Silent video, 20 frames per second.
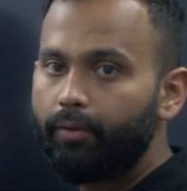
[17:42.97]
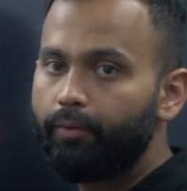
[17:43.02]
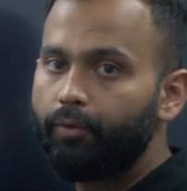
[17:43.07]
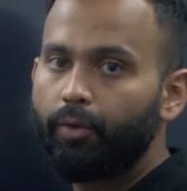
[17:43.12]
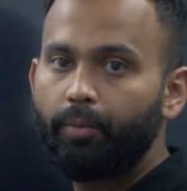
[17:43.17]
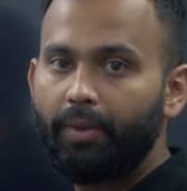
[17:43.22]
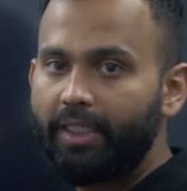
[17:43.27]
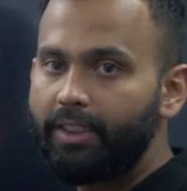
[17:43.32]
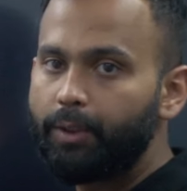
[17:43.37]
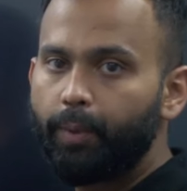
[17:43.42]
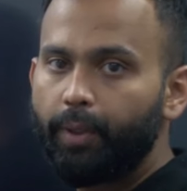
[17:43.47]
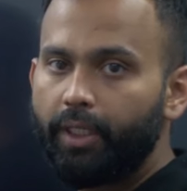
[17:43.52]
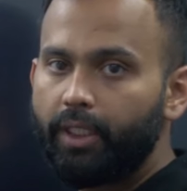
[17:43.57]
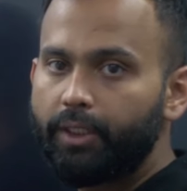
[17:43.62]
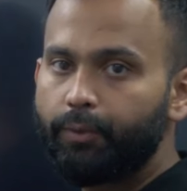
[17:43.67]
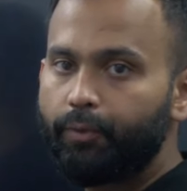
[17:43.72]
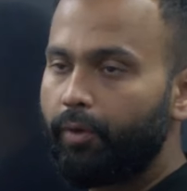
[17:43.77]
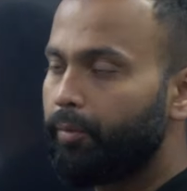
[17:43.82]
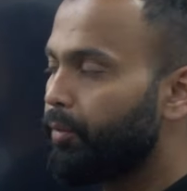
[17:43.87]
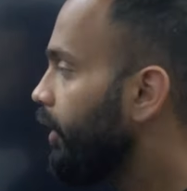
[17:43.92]
From lens
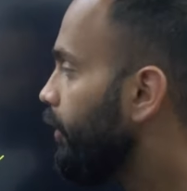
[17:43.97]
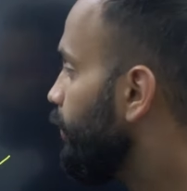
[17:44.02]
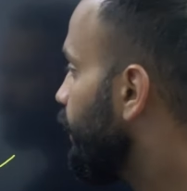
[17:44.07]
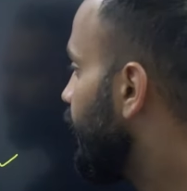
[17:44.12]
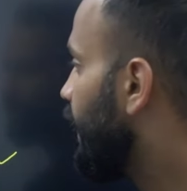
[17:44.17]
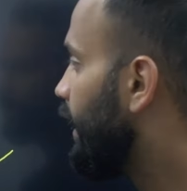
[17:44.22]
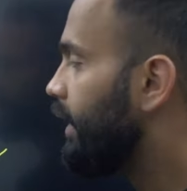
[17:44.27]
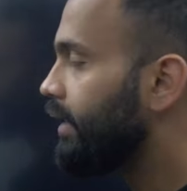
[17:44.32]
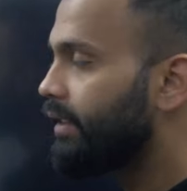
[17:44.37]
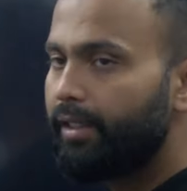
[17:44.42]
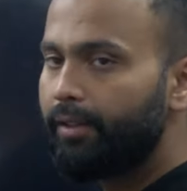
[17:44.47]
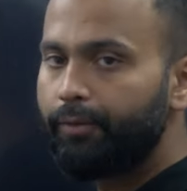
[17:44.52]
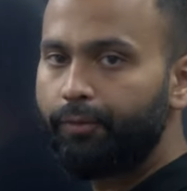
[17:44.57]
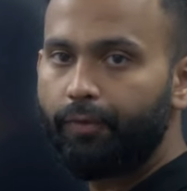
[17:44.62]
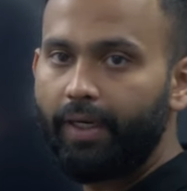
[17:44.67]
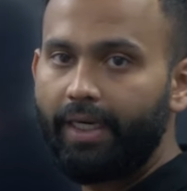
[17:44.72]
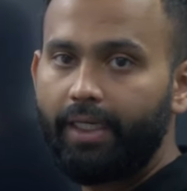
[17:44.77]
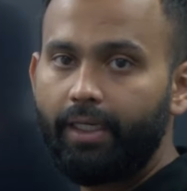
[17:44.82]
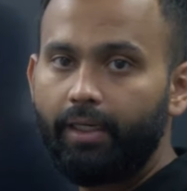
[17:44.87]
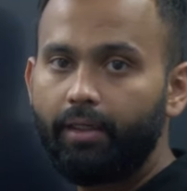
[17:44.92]
maker's formula we can easily
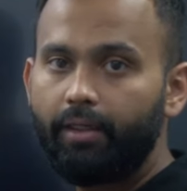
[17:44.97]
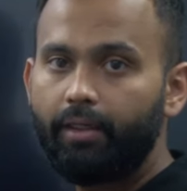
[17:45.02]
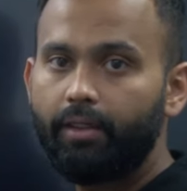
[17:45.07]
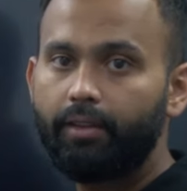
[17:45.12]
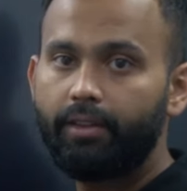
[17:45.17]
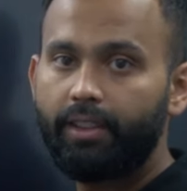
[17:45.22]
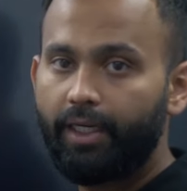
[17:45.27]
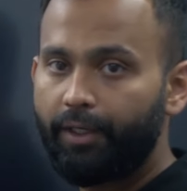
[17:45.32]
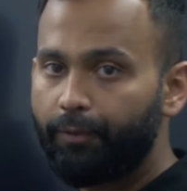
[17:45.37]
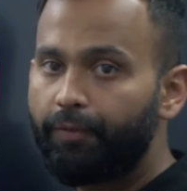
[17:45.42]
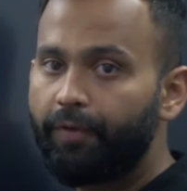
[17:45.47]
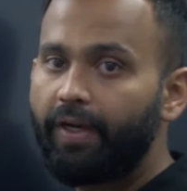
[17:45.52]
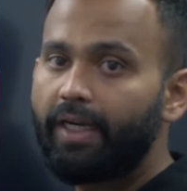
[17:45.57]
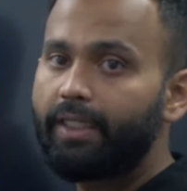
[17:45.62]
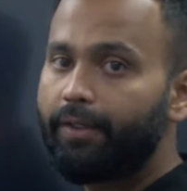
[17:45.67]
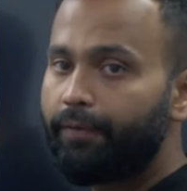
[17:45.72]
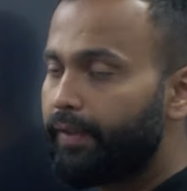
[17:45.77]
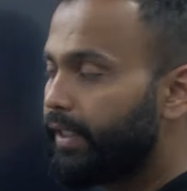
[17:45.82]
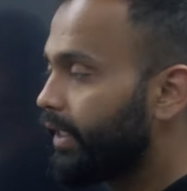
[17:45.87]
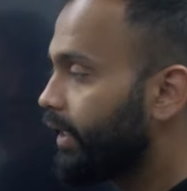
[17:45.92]
find the refractive